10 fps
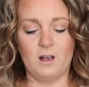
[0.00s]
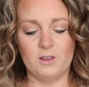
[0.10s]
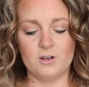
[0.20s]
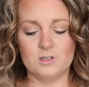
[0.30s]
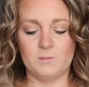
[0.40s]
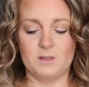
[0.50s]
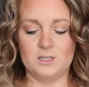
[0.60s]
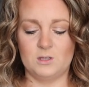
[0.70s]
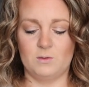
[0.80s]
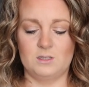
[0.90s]
colors, but
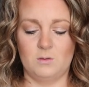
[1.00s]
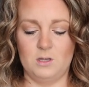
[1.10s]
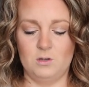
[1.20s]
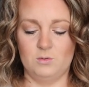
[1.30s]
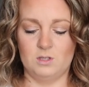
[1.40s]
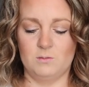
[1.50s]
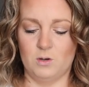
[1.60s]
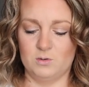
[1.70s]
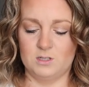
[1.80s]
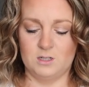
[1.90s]
these are the ones that we use the
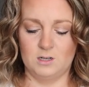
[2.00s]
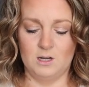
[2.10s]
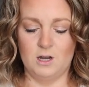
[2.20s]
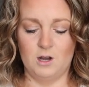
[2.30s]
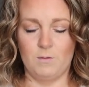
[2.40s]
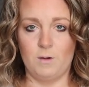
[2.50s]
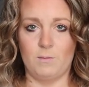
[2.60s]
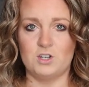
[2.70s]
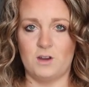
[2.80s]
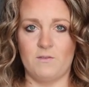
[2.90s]
most pretty
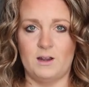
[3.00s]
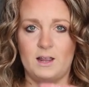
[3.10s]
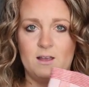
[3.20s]
much every night.